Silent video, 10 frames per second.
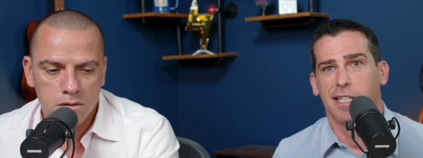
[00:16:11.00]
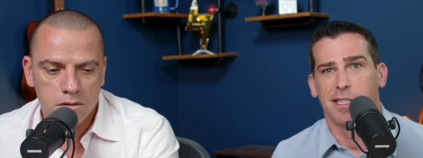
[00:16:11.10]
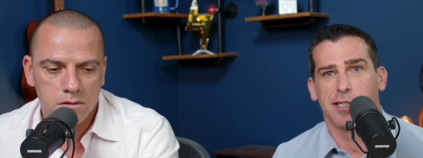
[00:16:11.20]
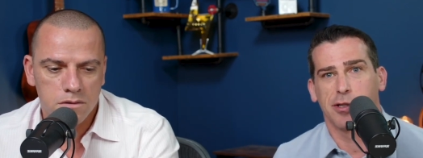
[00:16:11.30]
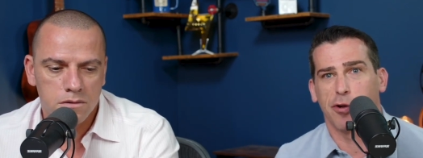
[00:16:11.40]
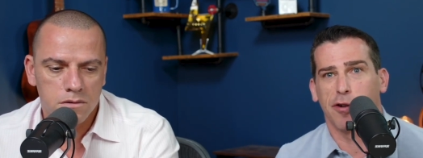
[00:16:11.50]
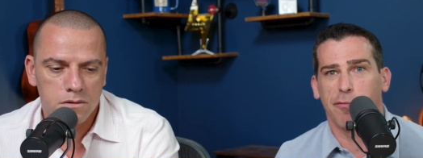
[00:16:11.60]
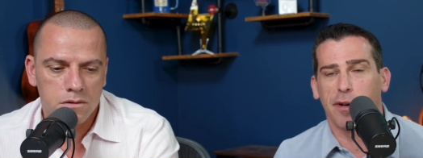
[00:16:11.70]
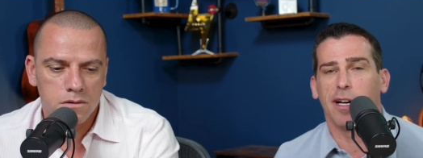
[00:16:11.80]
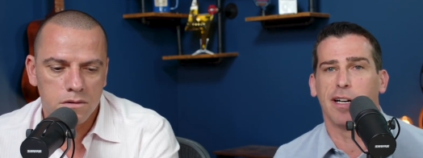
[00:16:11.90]
Speaker 1: sort of
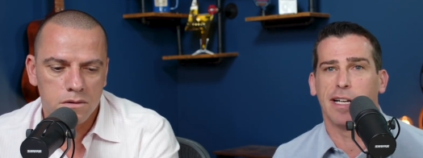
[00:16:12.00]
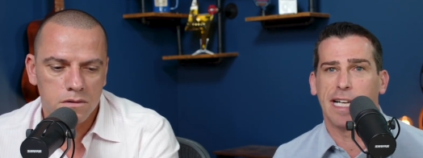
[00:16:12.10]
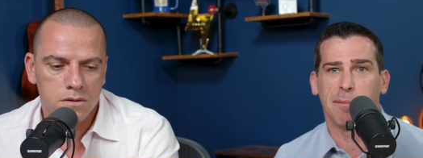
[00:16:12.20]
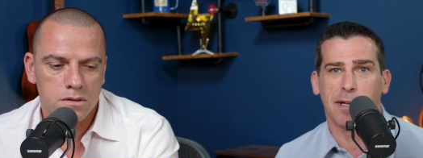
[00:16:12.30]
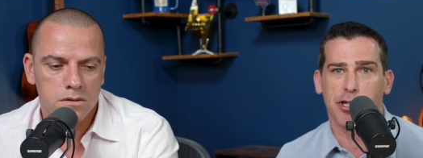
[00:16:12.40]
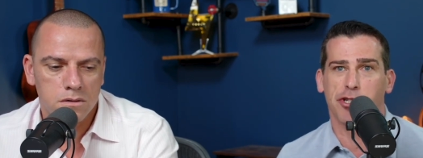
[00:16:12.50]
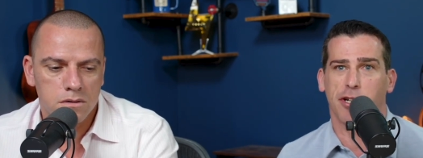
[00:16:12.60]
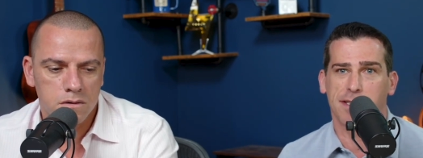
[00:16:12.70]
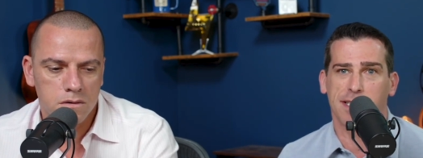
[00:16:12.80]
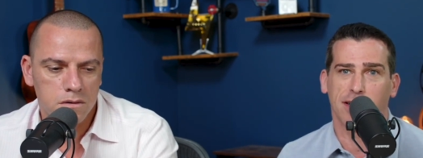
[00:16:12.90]
uh, image
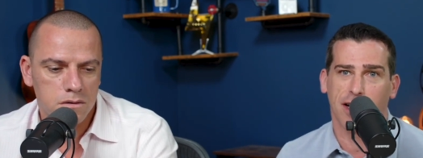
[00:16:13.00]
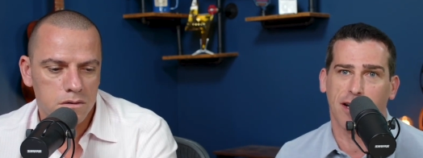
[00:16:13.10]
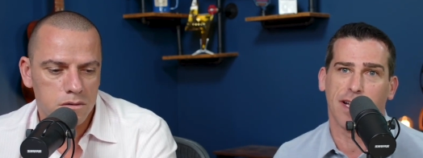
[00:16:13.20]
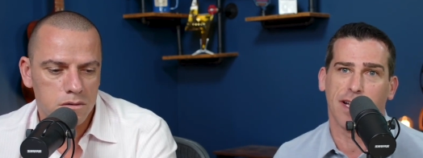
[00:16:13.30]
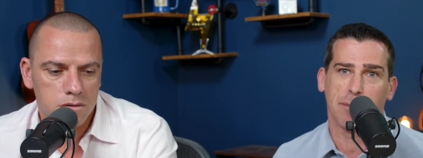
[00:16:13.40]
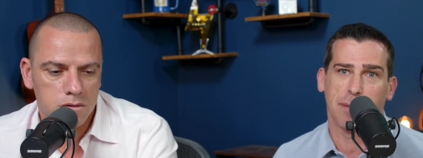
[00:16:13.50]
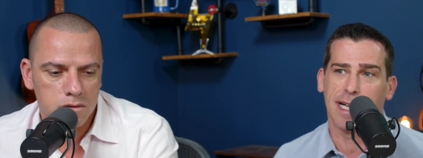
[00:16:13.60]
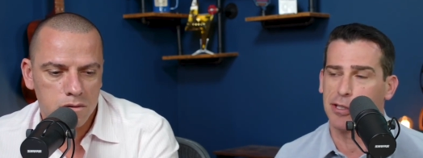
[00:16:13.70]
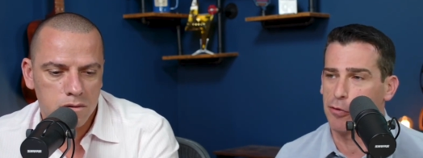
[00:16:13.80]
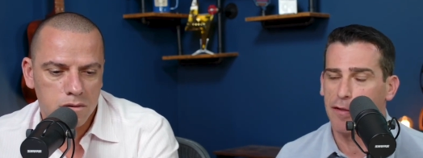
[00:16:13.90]
of Silicon Valley Bank,
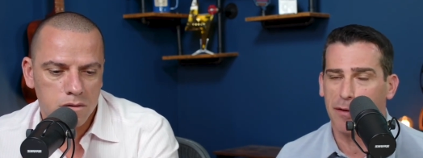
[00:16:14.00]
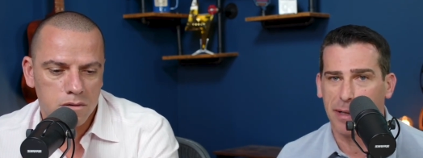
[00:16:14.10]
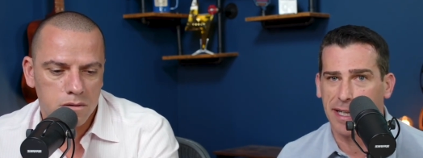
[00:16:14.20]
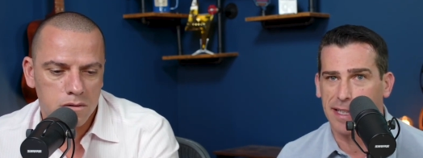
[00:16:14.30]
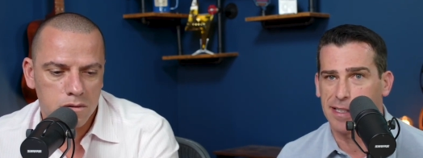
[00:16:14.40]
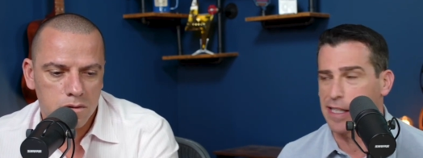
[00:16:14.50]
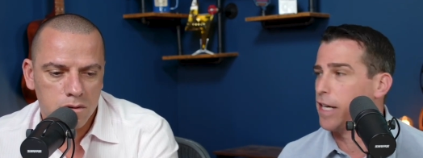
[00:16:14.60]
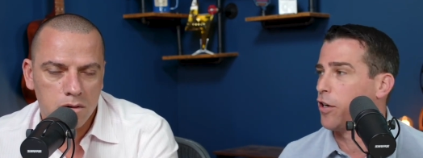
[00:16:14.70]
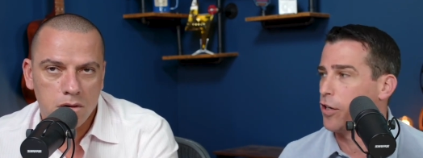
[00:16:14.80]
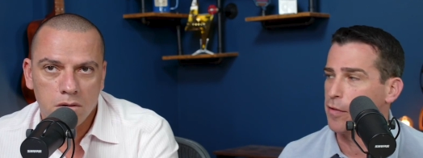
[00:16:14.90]
so everybody gets
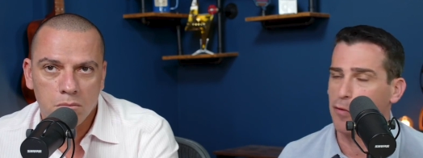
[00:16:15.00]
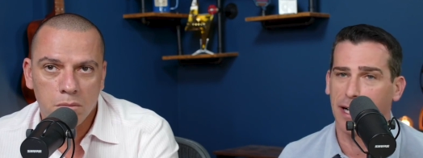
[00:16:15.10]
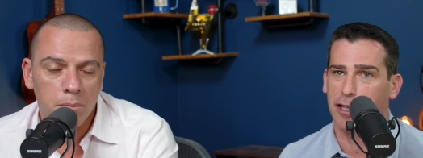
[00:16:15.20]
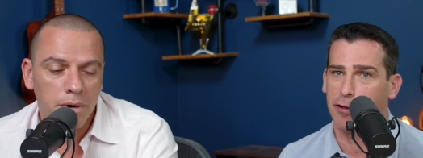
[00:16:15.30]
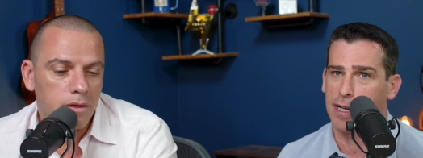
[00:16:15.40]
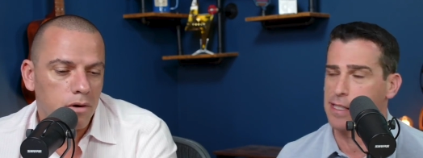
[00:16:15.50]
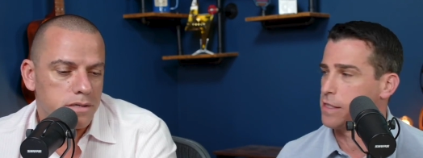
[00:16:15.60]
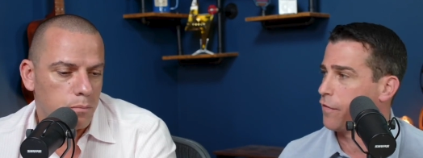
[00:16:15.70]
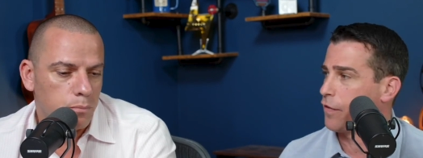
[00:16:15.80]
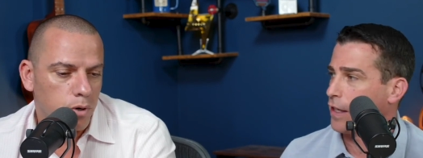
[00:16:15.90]
scared, right? But, by the way, it's
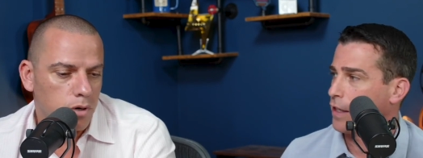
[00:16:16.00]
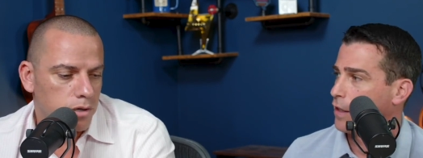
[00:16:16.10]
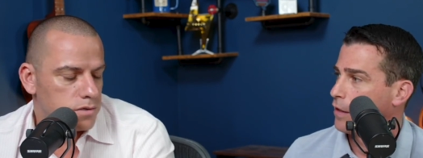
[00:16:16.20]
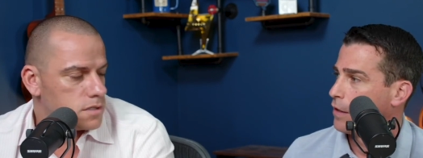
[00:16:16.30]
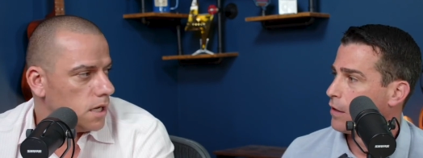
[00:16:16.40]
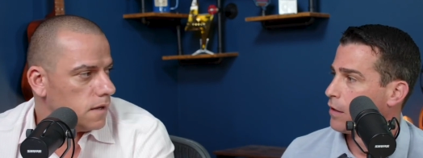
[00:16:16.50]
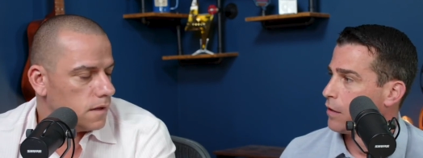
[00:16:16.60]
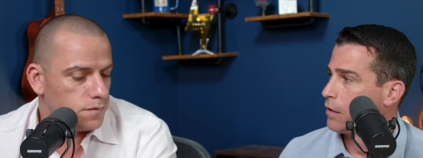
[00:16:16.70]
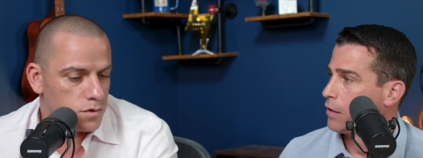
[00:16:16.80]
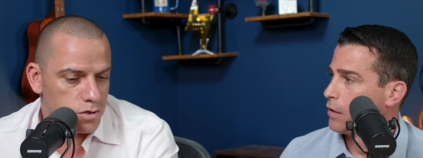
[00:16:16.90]
important
Speaker 2: to say
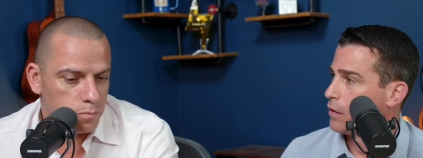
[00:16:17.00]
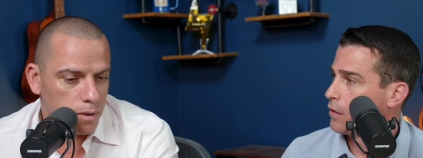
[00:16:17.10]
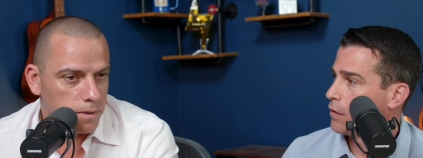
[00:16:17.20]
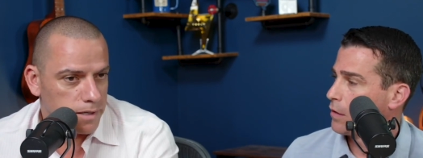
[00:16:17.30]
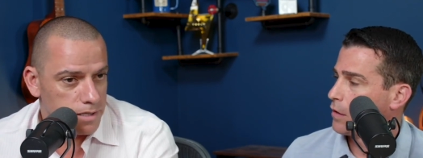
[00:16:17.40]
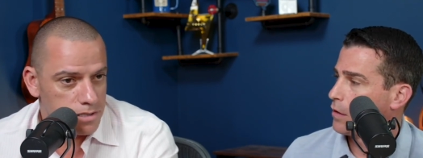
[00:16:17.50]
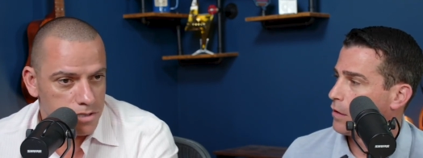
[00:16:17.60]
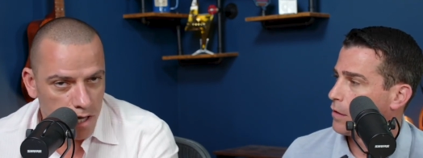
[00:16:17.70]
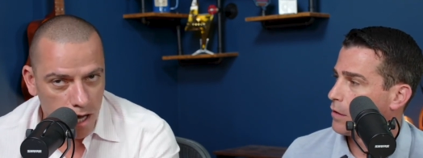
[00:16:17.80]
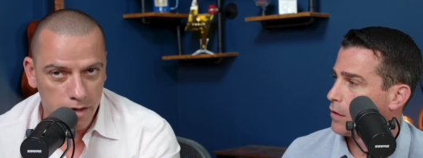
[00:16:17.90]
that First Republic is
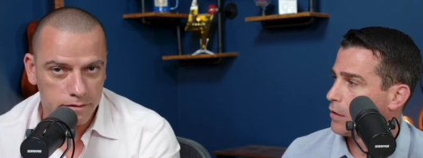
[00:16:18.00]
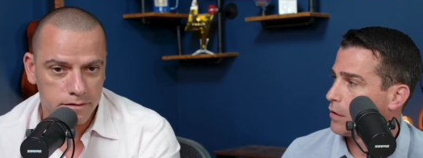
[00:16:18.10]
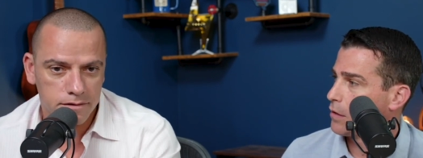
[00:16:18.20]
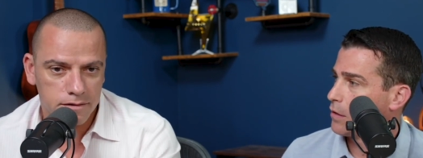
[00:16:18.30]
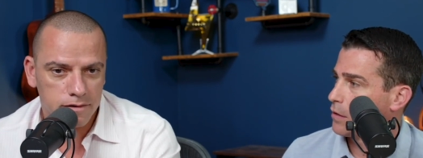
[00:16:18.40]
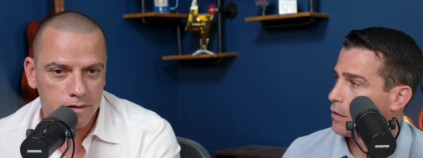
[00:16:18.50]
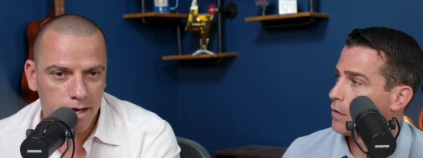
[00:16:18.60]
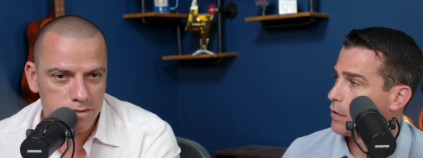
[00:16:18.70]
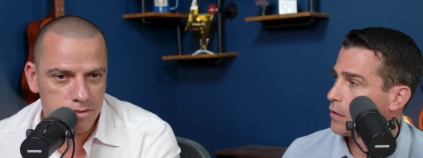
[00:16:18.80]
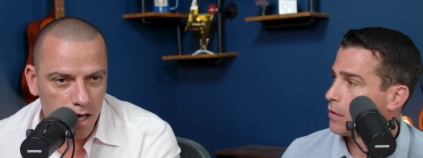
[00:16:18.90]
not
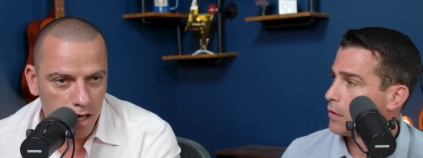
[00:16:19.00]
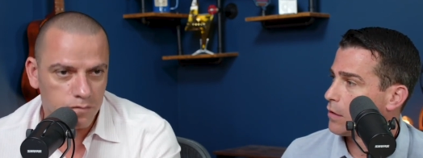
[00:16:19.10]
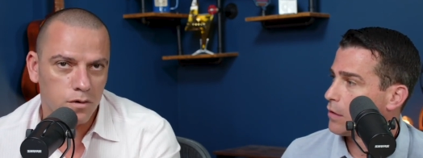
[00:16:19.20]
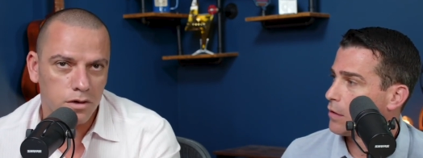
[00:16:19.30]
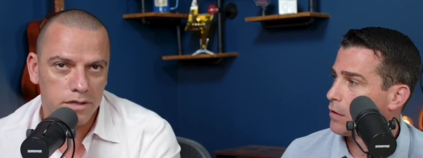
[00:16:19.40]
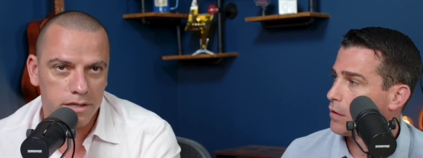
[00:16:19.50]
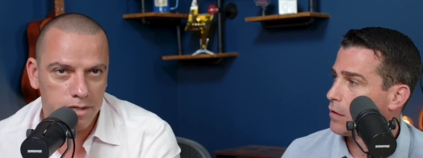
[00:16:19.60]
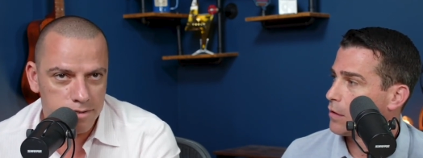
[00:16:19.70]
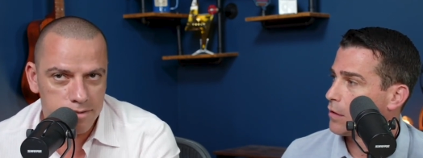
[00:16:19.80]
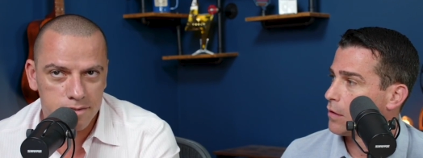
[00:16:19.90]
has not folded,
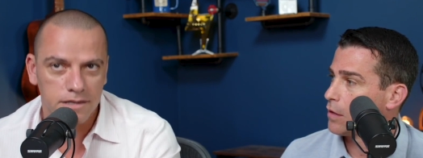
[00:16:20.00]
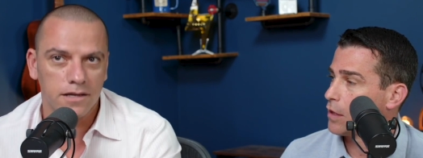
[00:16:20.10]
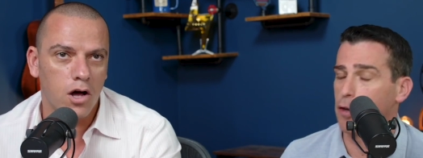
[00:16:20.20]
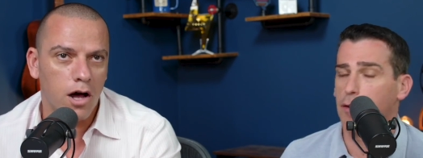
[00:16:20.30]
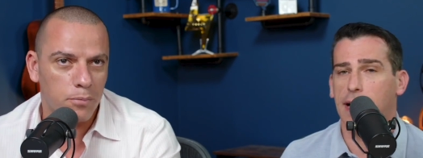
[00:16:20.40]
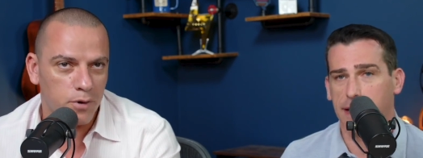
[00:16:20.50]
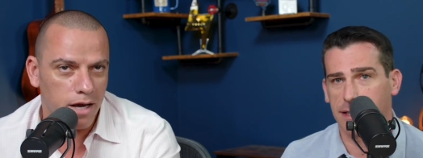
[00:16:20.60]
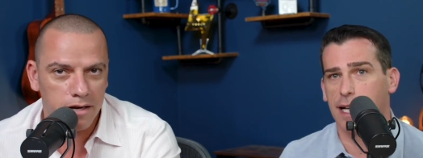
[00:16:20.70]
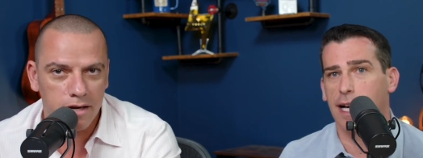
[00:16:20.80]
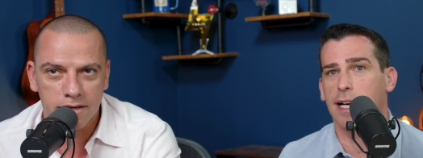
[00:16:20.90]
is still Correct.
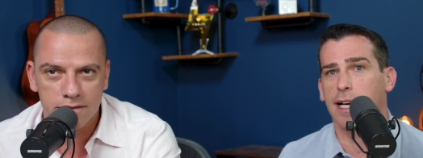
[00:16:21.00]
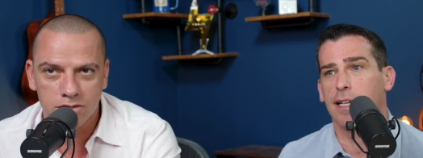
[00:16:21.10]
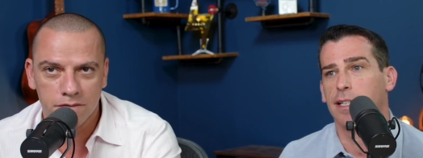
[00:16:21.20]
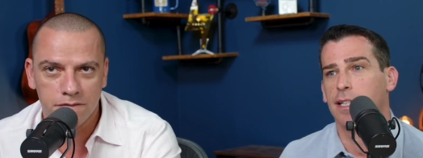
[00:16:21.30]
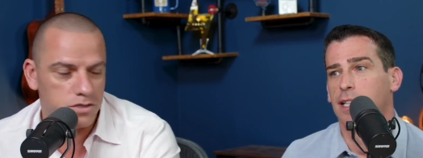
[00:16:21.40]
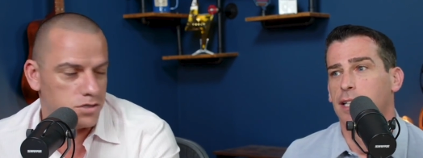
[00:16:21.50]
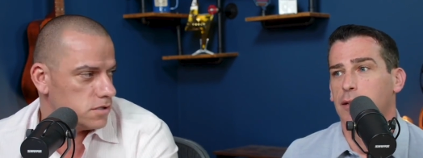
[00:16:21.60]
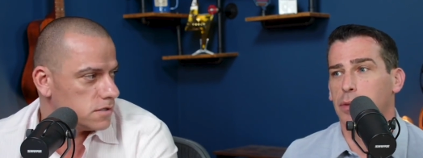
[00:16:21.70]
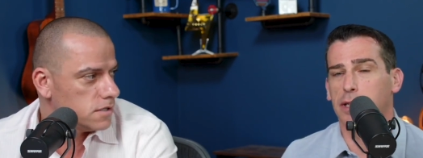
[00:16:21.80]
operating, yeah, yeah. still just.
Speaker 1: But the